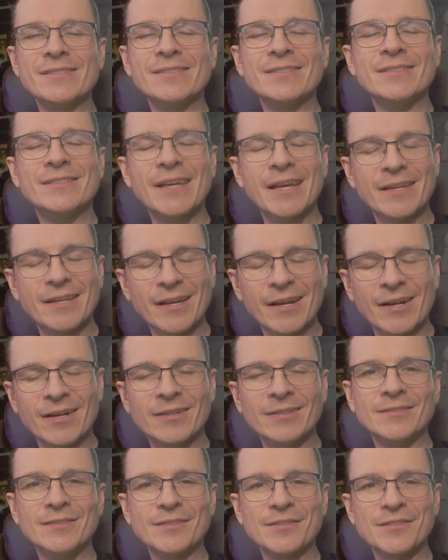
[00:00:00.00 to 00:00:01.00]
take care,
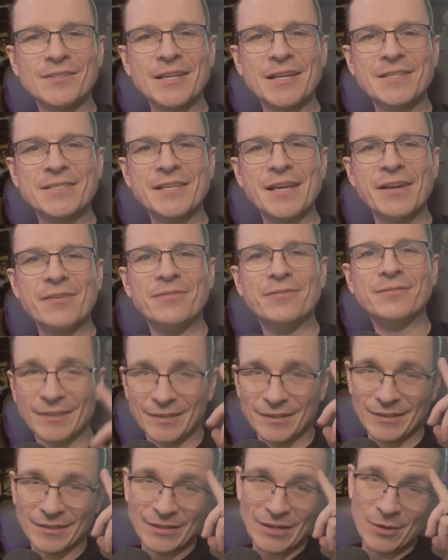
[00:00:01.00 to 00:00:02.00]
stay safe.
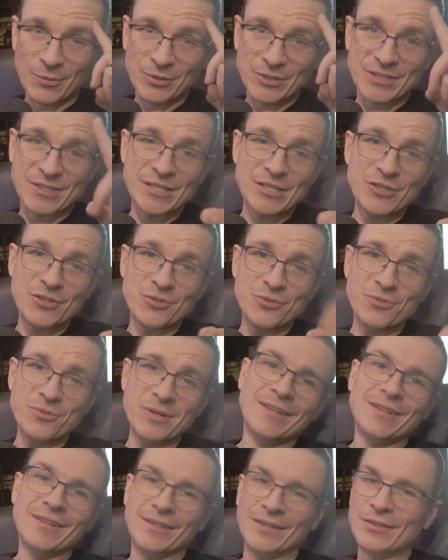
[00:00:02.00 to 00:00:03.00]
I will see you
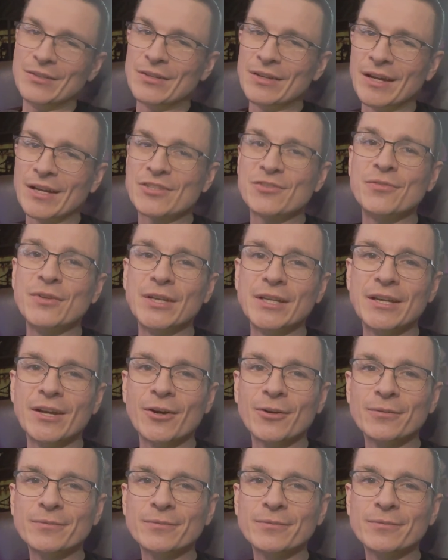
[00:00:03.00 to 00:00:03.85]
in the next video.